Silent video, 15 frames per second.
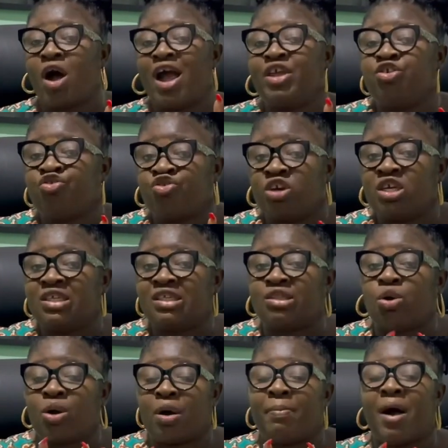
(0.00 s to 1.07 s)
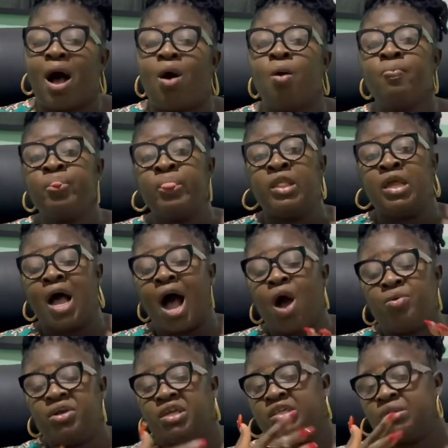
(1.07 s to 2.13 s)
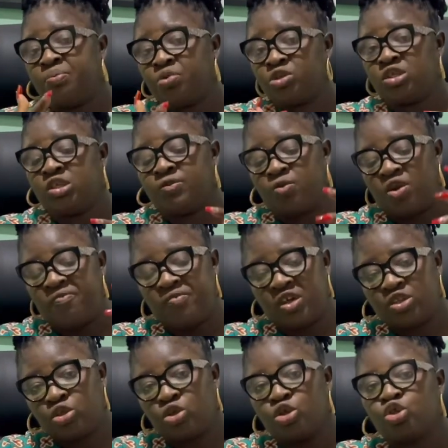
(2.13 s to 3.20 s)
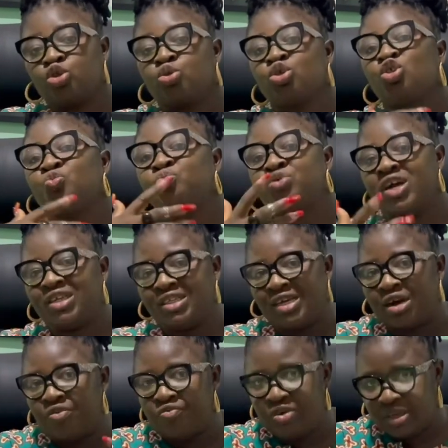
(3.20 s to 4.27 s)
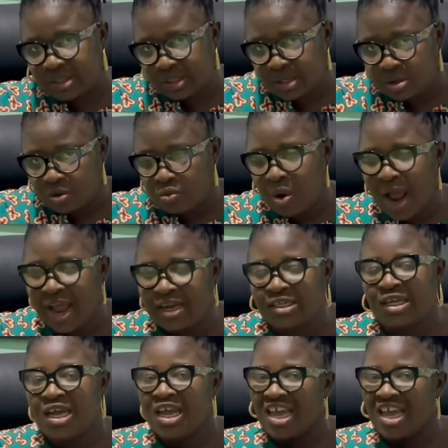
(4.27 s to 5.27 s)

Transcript: usually talk about how it is important for investors to spread their risk, right,